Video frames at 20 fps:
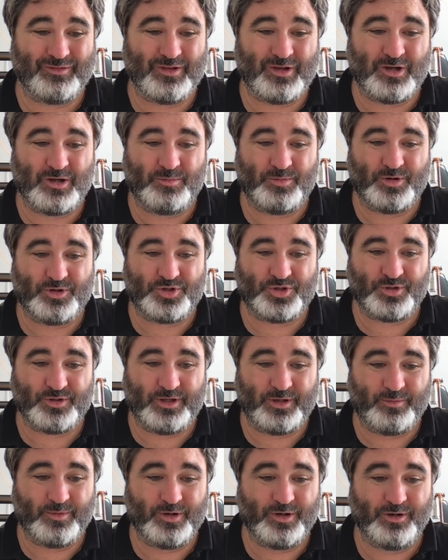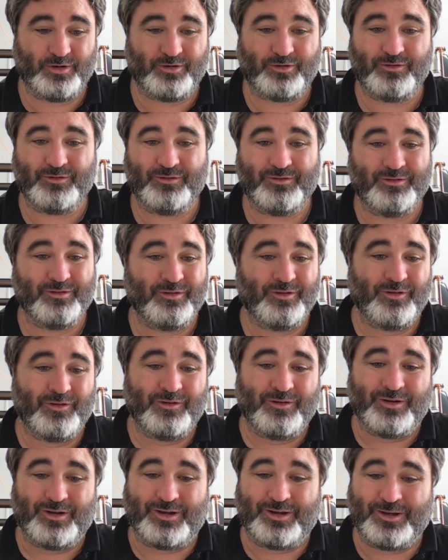I'm not sure that worked.
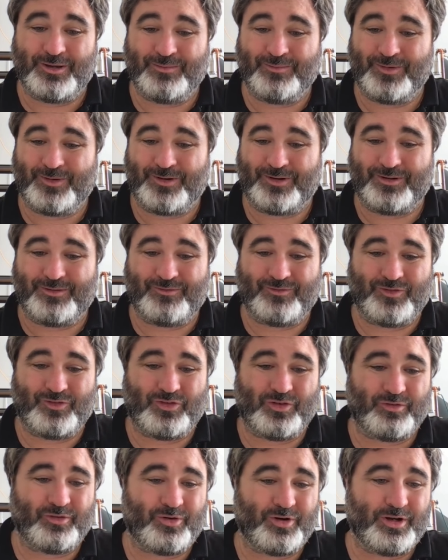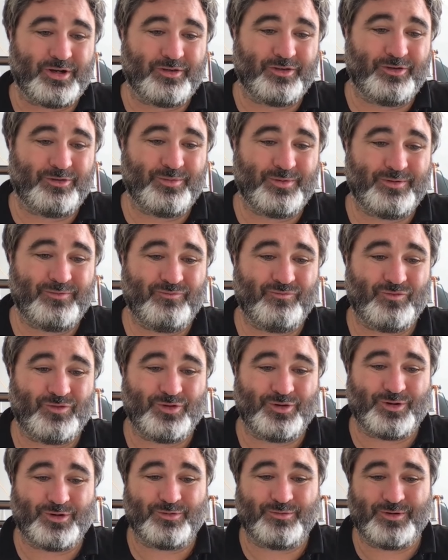All right, let's have a crack at this one.
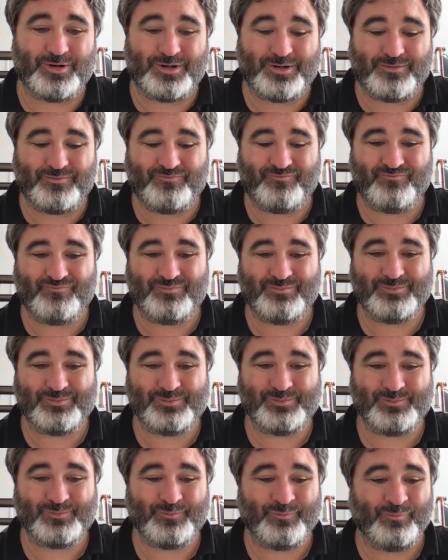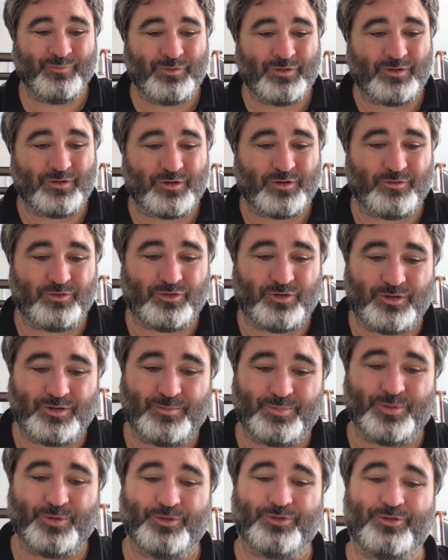Docker run. Obviously
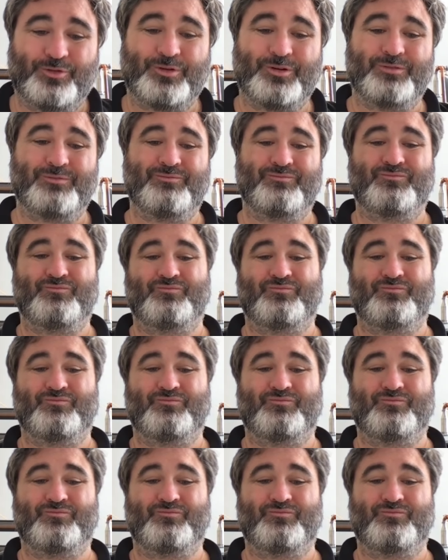the ports are on.